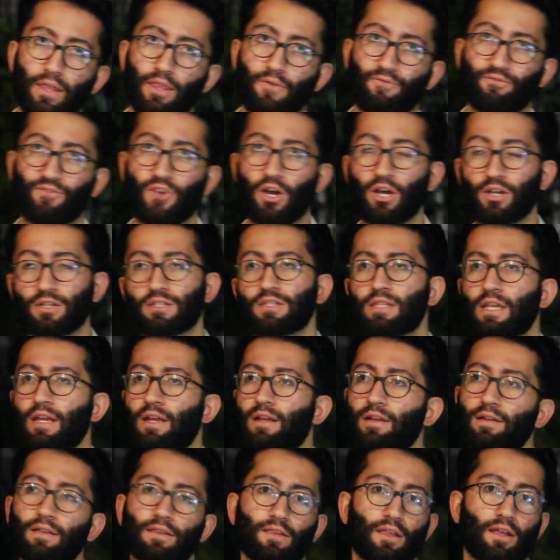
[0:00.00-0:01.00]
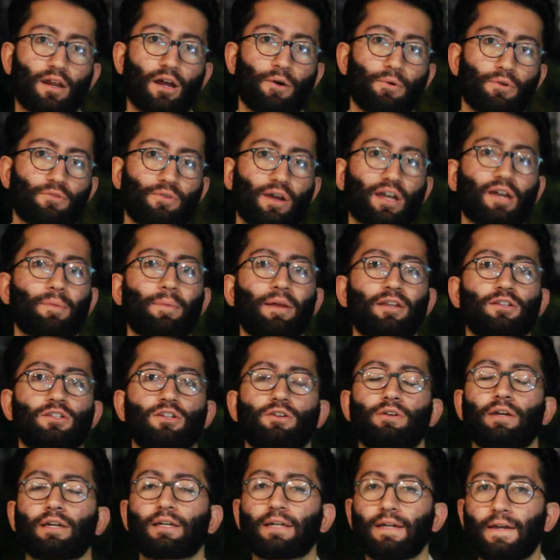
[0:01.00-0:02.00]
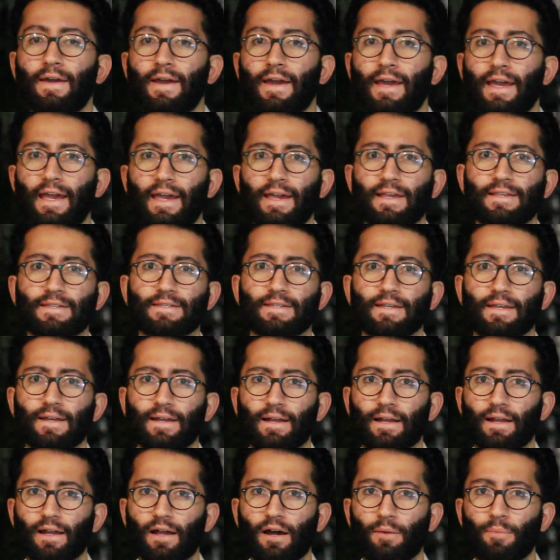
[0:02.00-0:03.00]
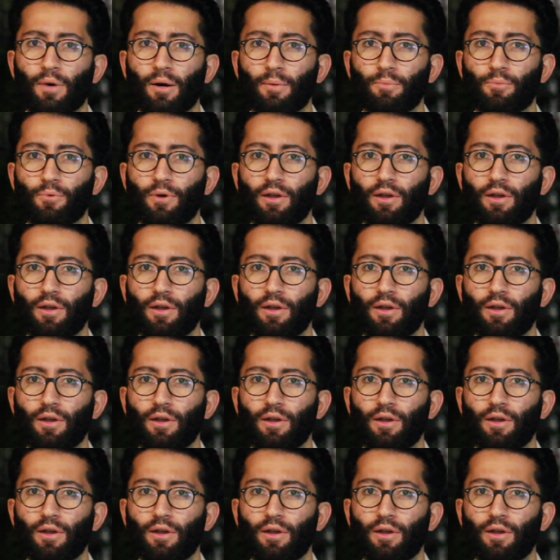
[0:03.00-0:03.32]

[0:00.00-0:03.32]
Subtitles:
the first thing that I would recommend doing is come up